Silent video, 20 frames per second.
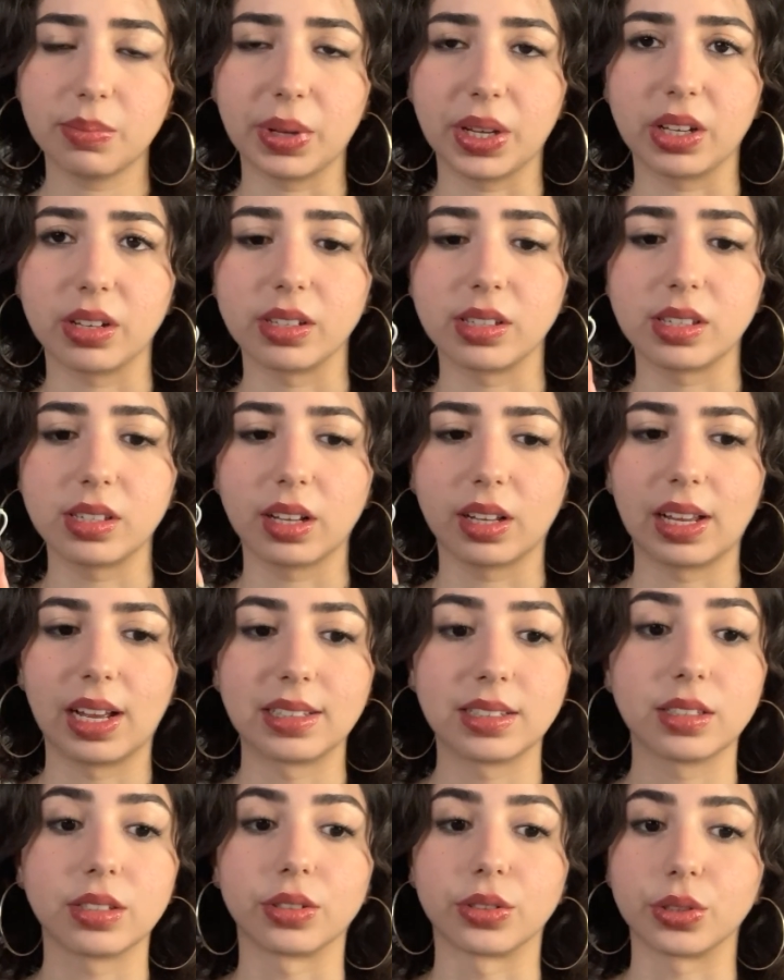because the
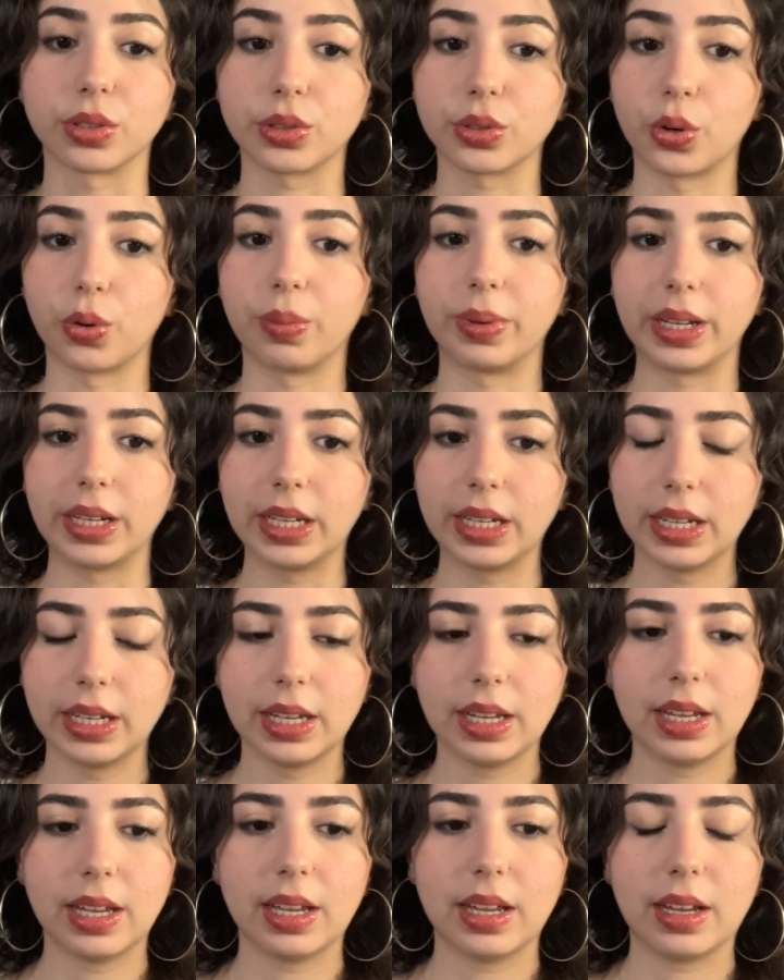classes are so big.
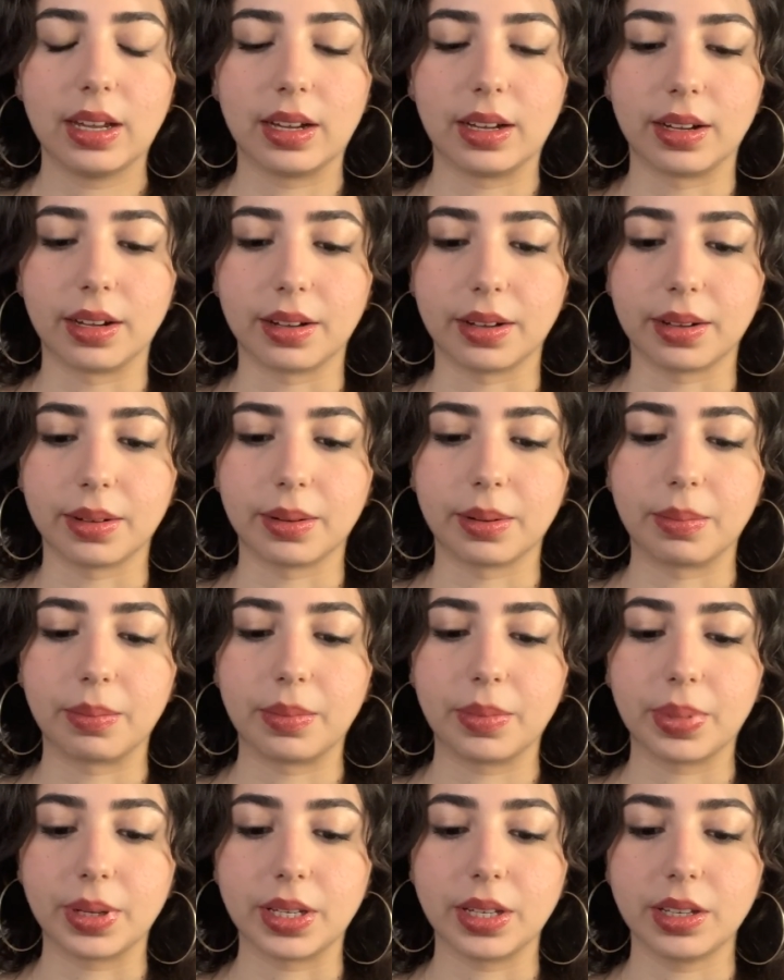
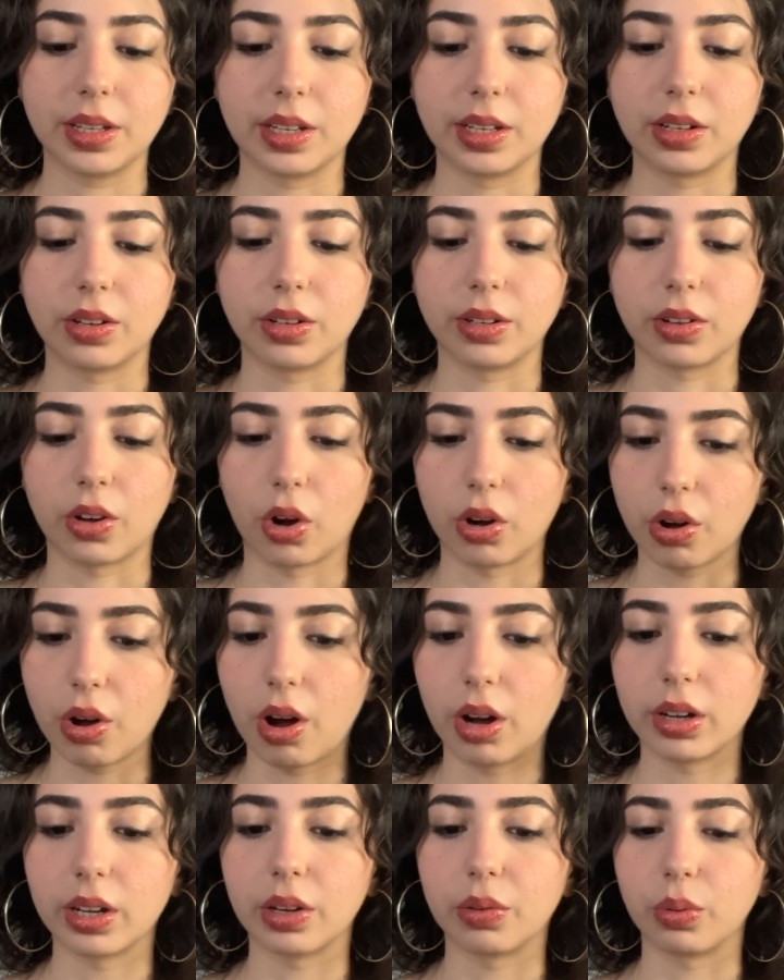But in Hong
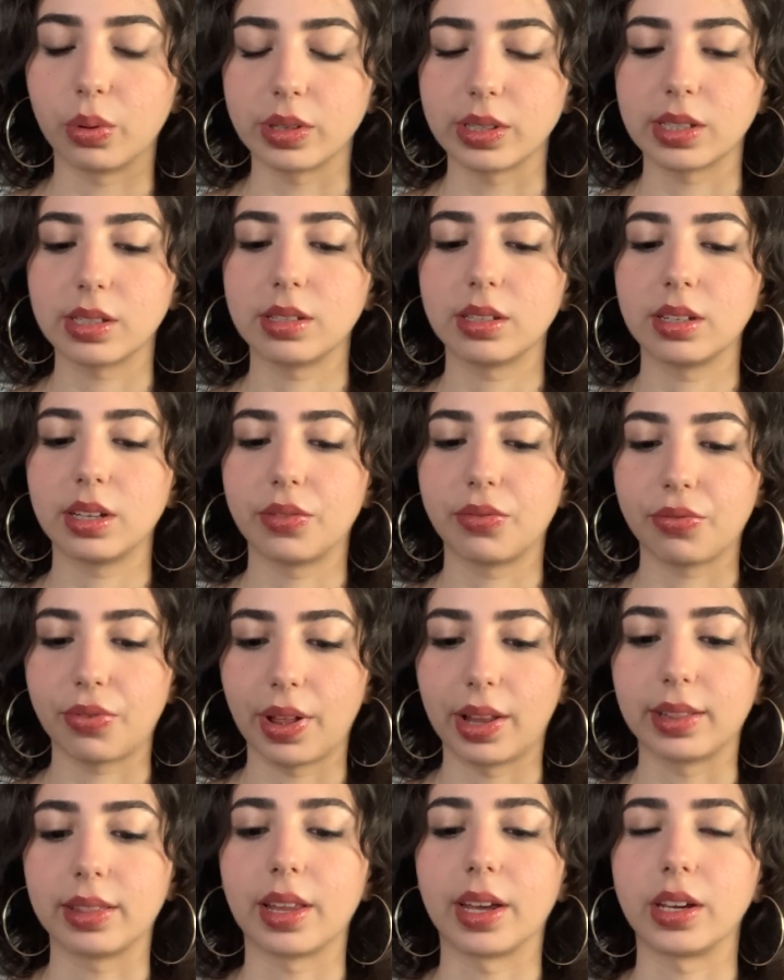Kong, it
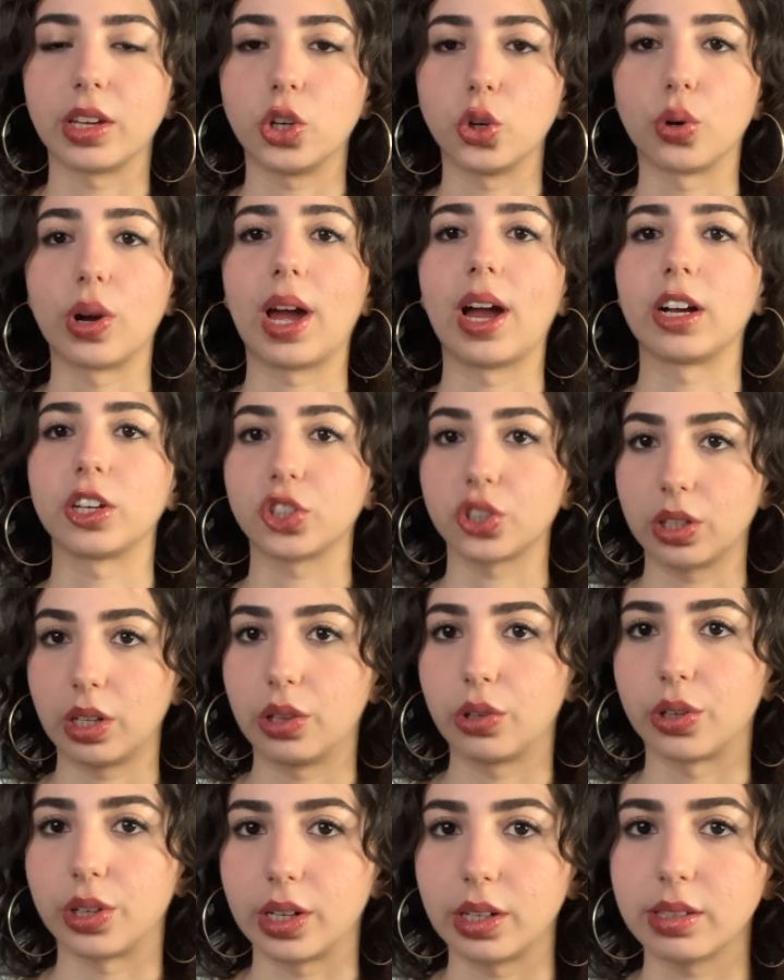felt like you're actually
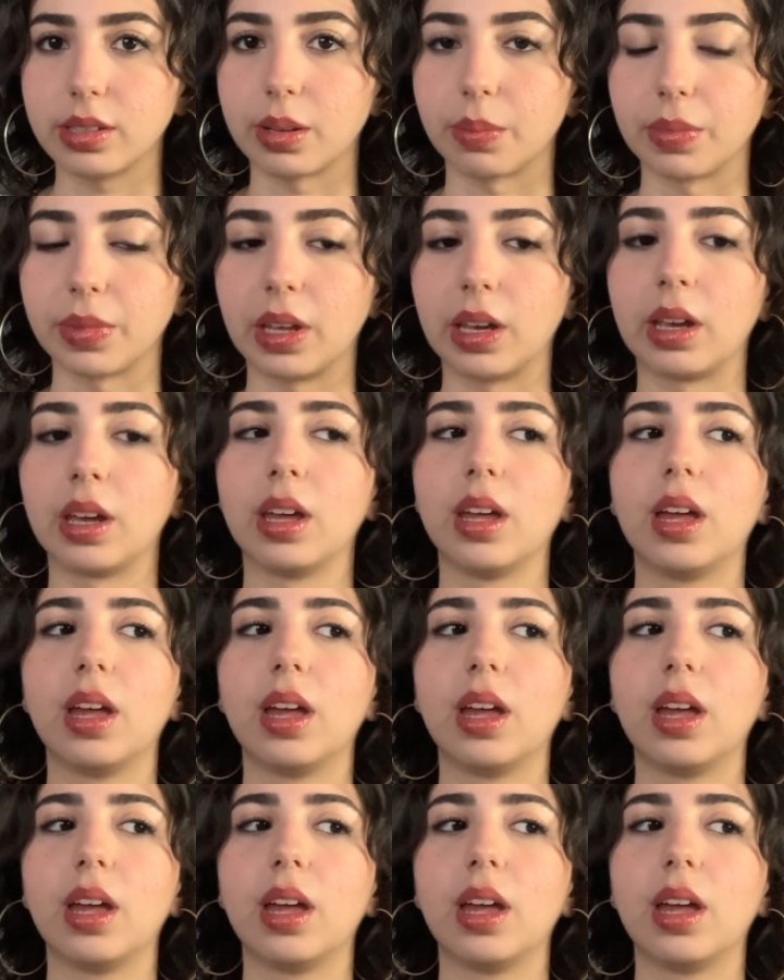learning something.